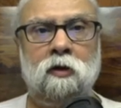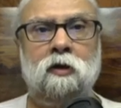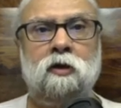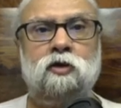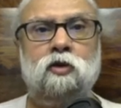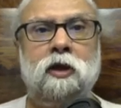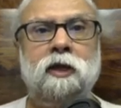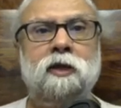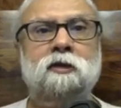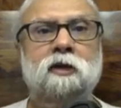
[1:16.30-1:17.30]
So
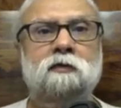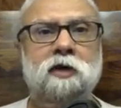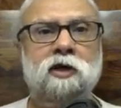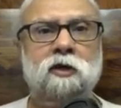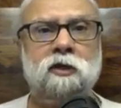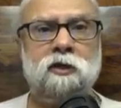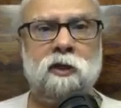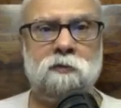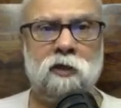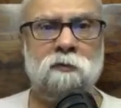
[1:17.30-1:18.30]
here is the video
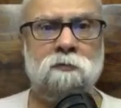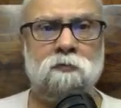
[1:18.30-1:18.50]
description.